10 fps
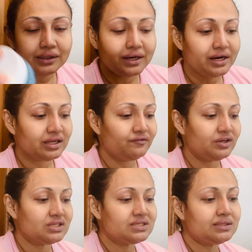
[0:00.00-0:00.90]
And if
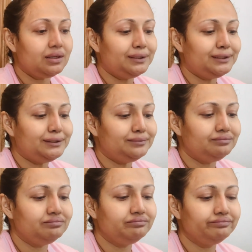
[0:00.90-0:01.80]
it's
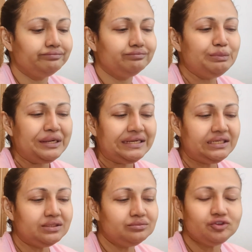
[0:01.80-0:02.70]

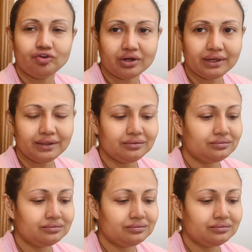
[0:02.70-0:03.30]
medium dry